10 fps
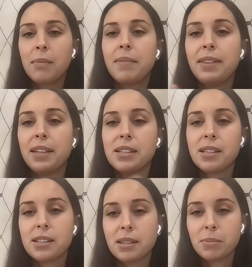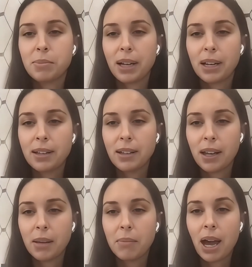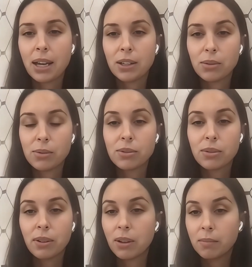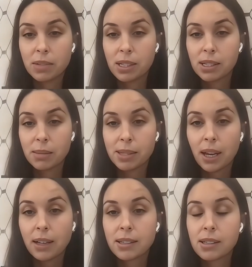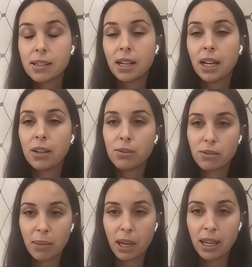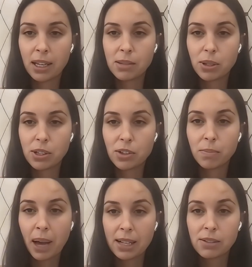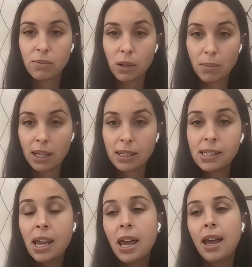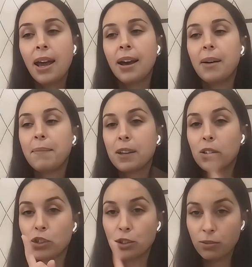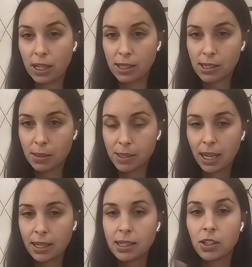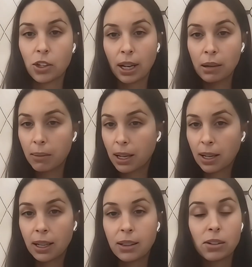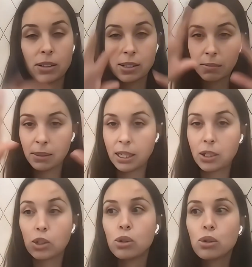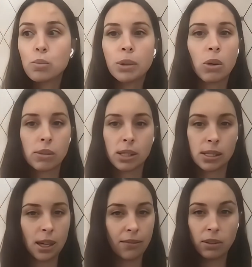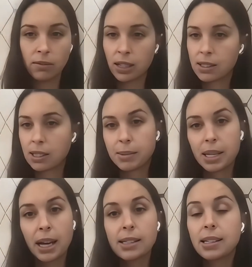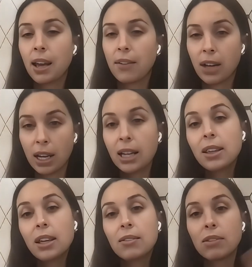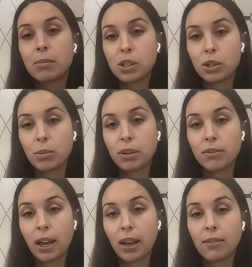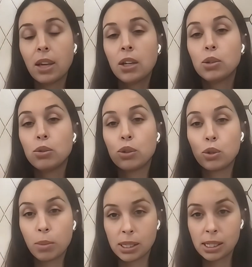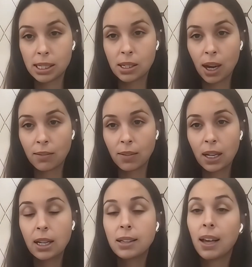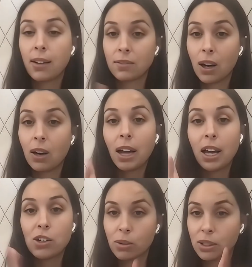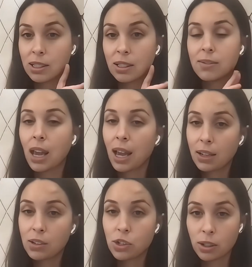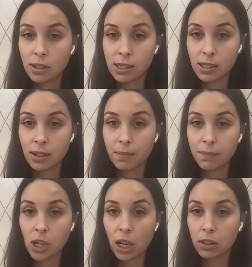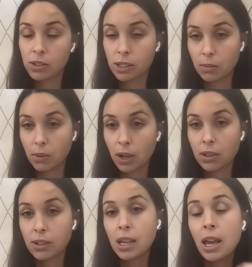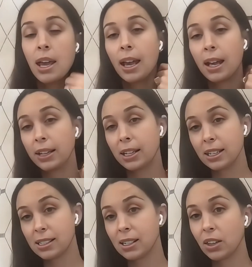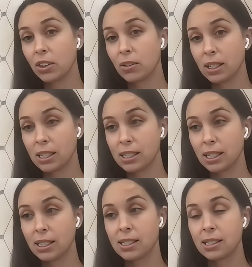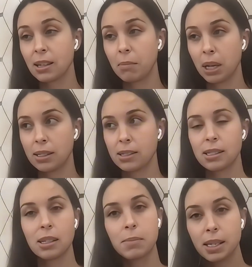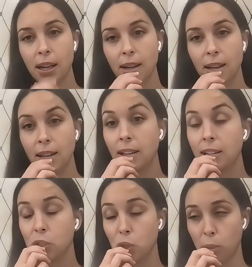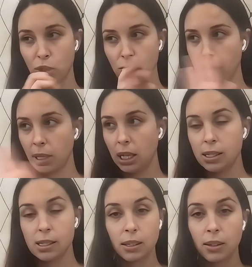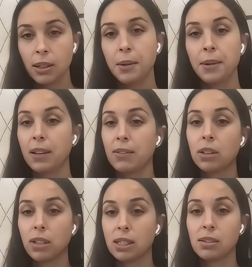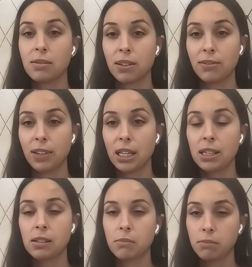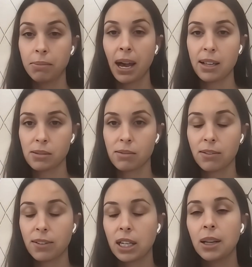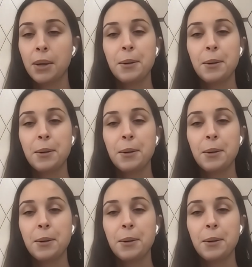This is the brand name. I use the sleep sacks that I use for my kids once they're past 4 months. They're duvet sleep sacks. They're not weighted. They're simply super cozy, soft duvet sleep sacks. They have anything from 0.5 to 2.6 talk rated. They have long and short sleeves and toddler sleep walkers. Elliot is in a 36-month sleep sack, and he has so much room in it still, even though he's 3 feet, past 3 feet.